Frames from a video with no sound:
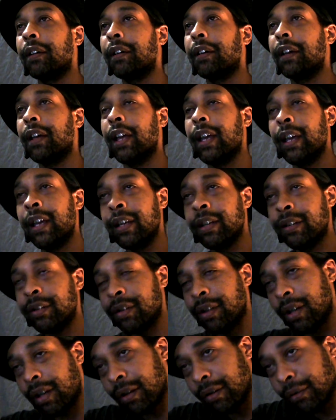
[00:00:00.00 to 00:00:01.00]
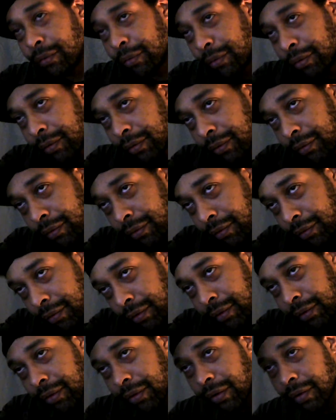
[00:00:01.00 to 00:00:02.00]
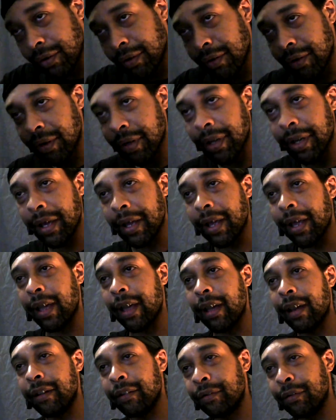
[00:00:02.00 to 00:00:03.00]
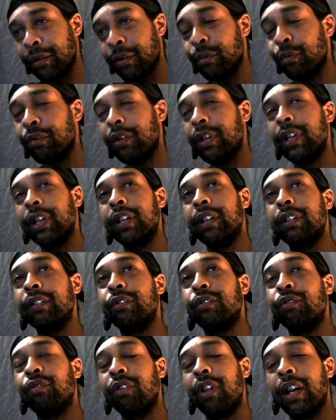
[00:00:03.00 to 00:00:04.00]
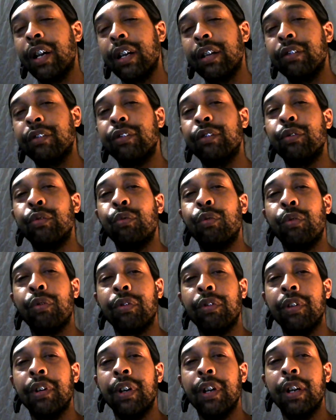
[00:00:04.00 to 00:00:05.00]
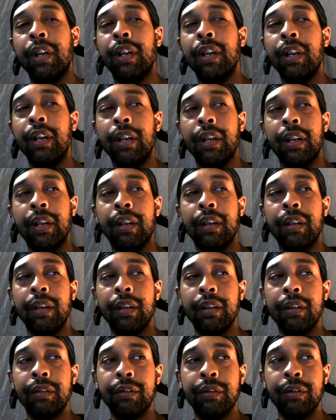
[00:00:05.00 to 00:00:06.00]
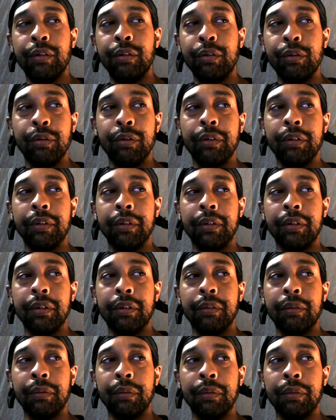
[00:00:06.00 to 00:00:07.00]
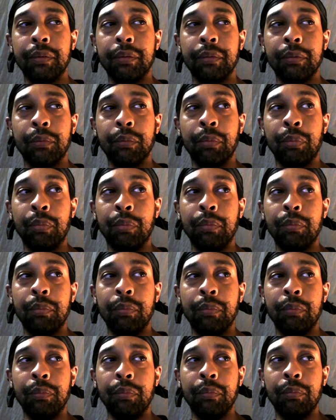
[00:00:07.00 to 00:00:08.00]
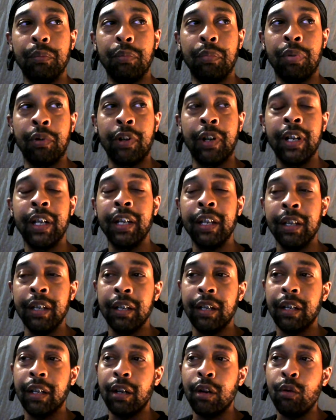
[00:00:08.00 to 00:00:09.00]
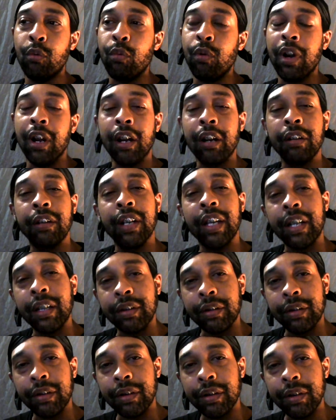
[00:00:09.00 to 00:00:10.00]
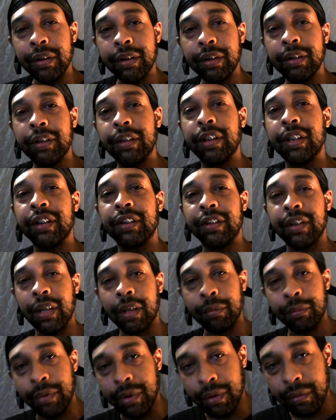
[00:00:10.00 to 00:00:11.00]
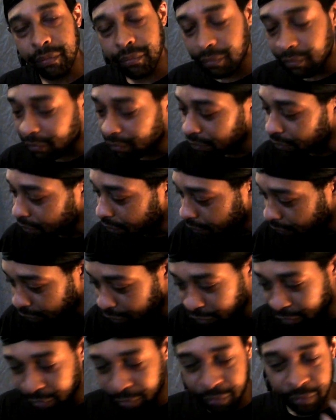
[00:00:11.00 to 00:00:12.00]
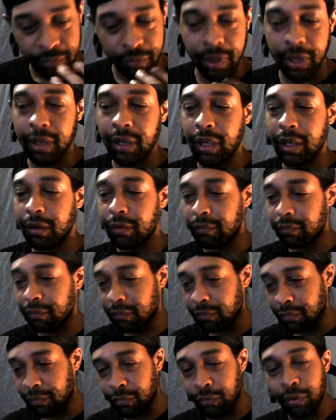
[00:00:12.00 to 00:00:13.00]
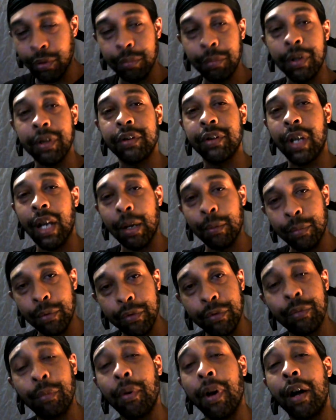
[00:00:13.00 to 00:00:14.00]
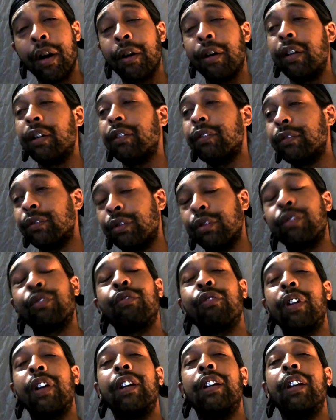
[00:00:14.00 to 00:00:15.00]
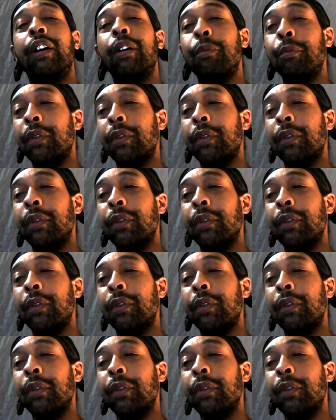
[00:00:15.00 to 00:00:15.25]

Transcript: Hats off to everyone trying to to bring awareness to something straight up from the top of my heart straight up